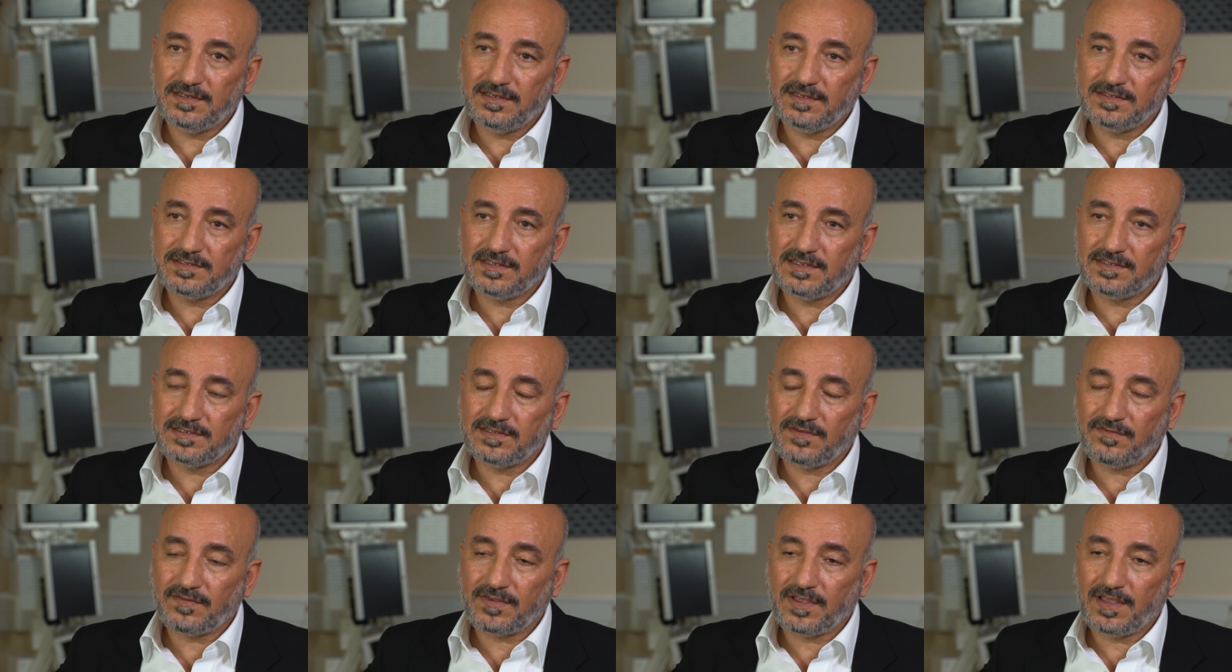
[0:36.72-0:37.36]

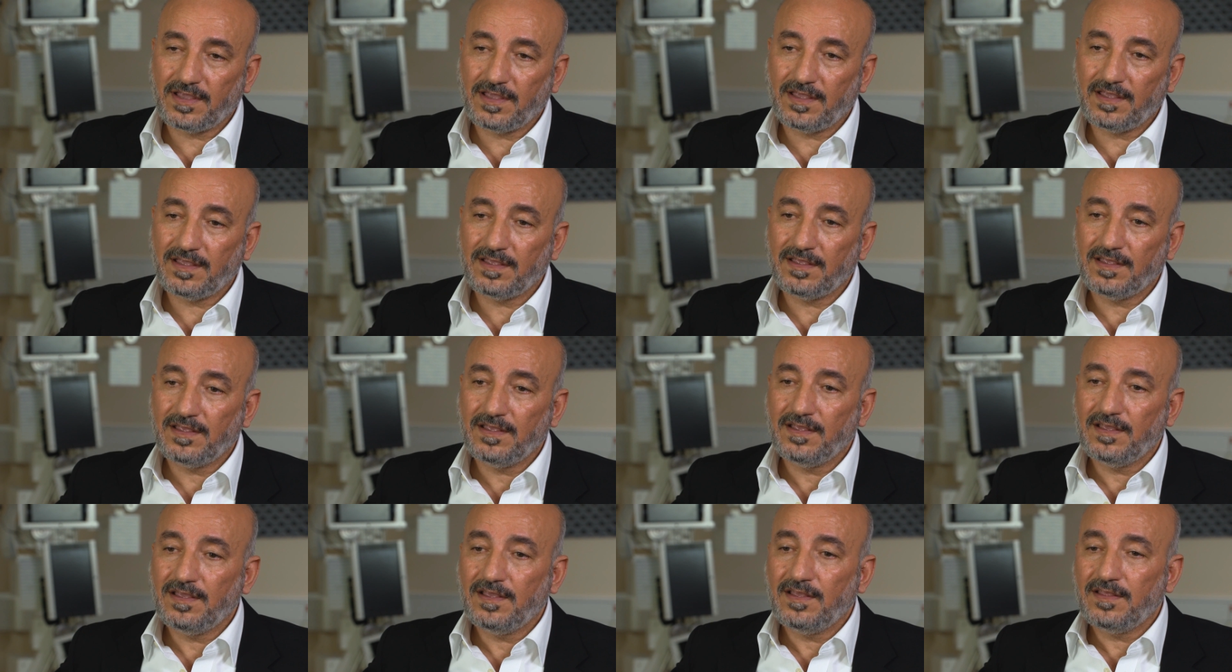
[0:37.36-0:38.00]
intensive care,
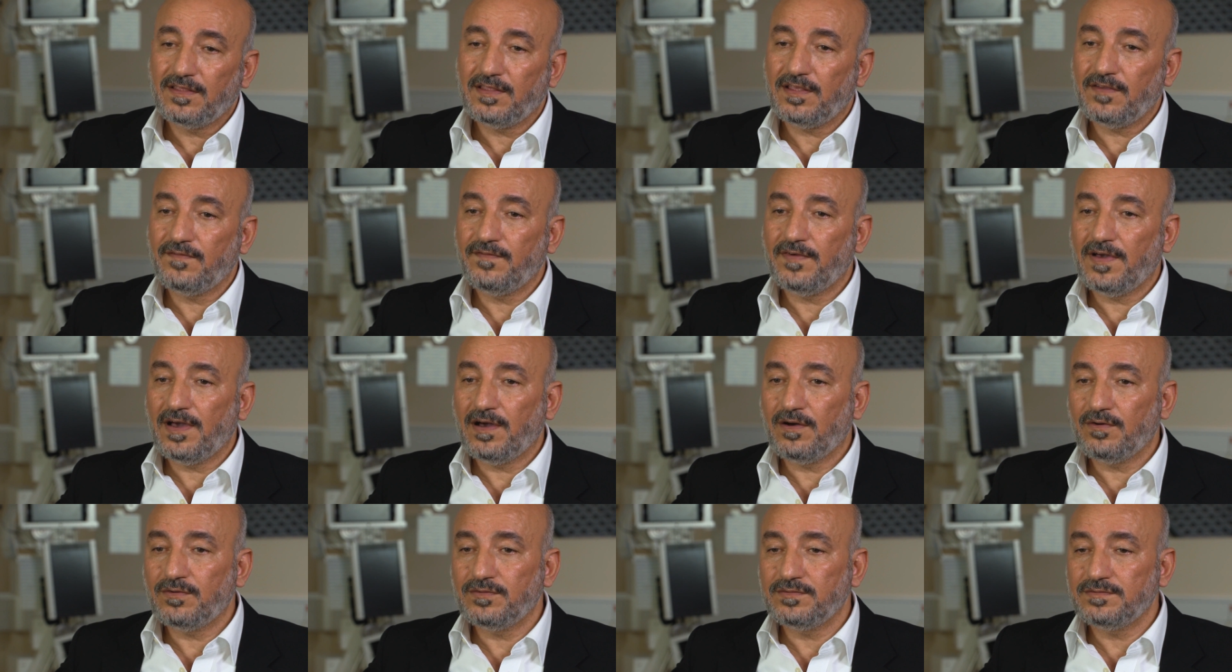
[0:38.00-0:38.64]
they
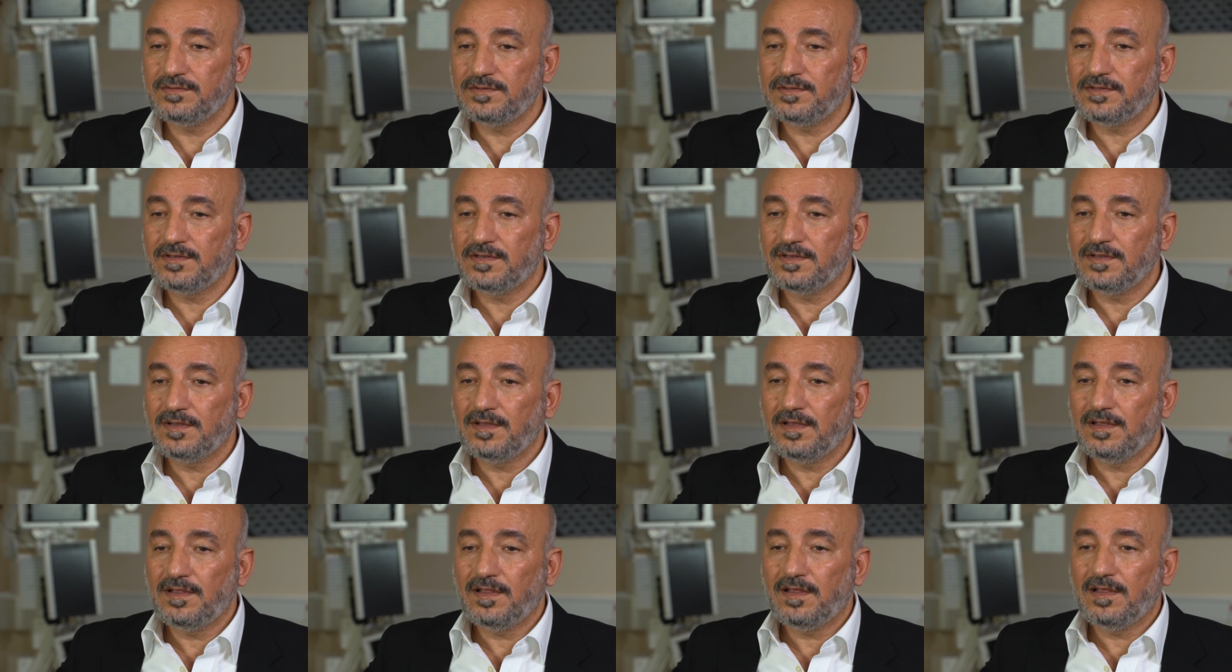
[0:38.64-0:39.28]
found
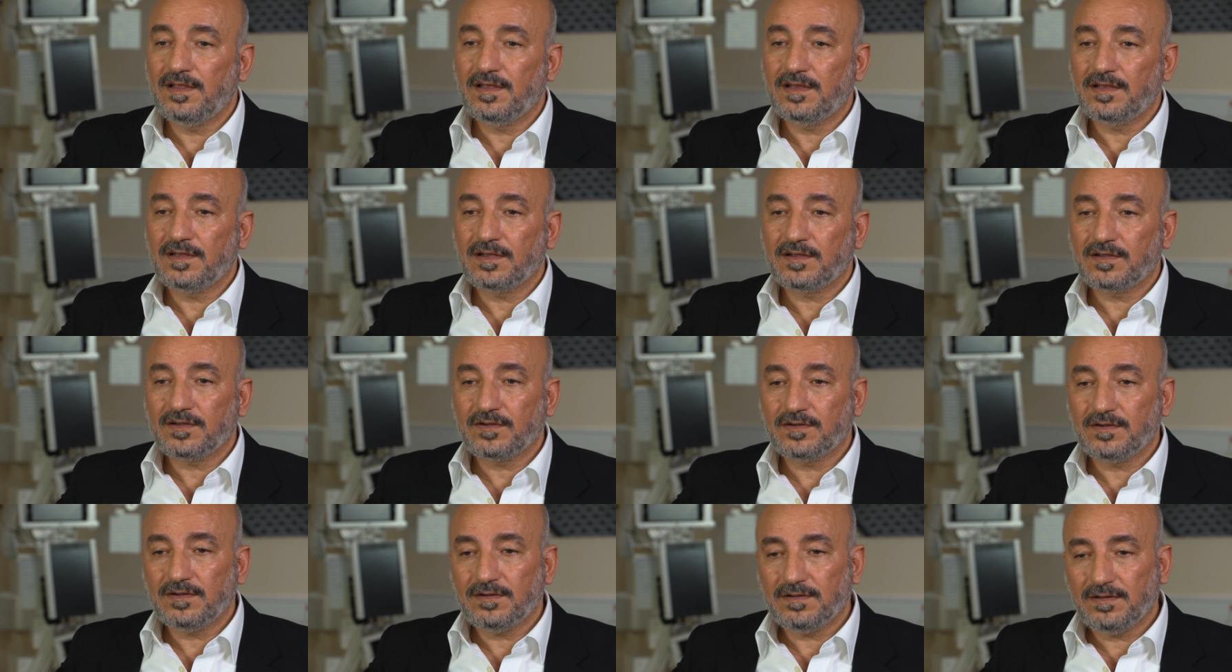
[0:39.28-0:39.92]

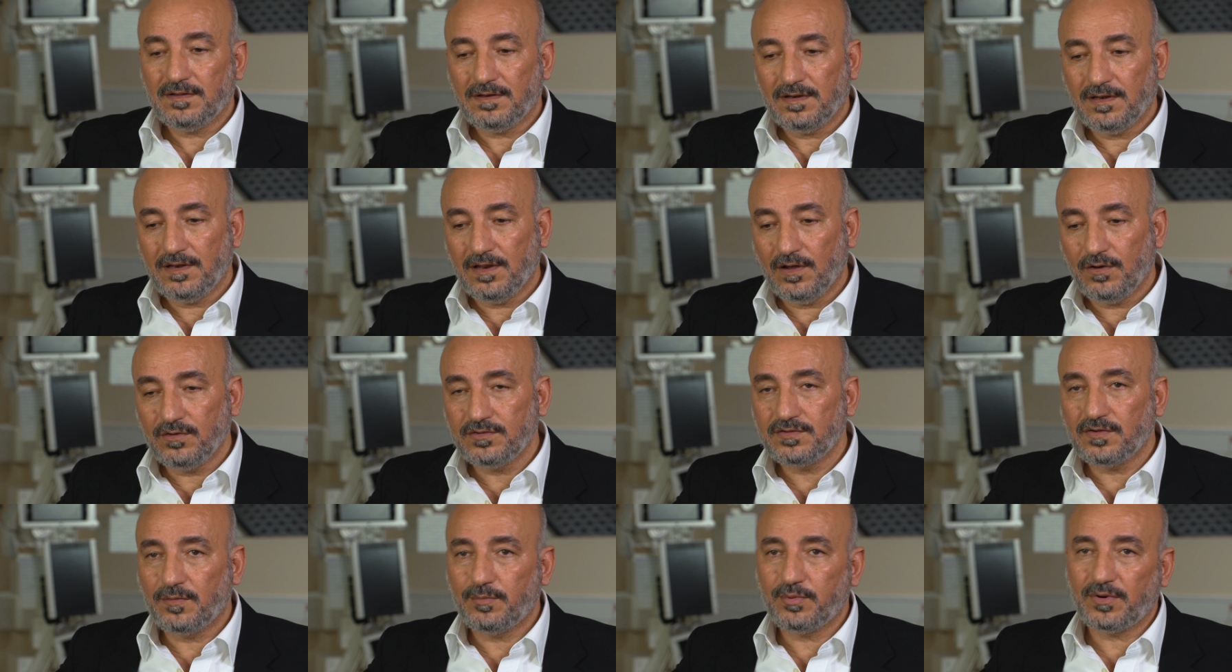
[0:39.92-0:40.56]

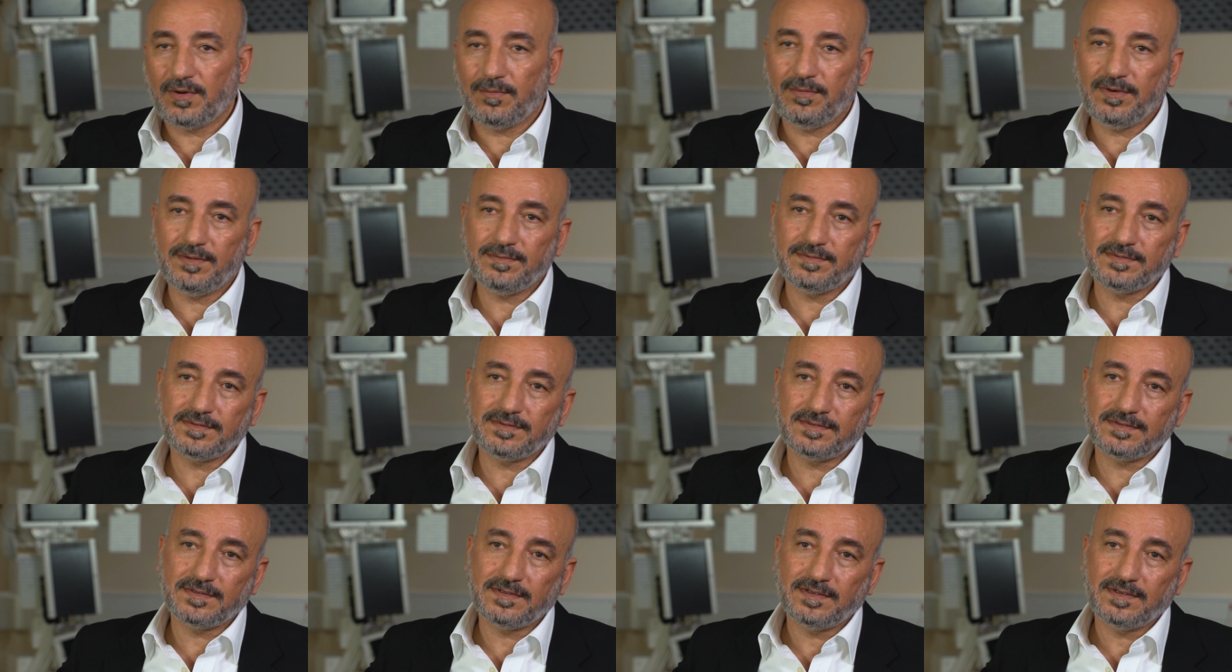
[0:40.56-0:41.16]
loads of problems.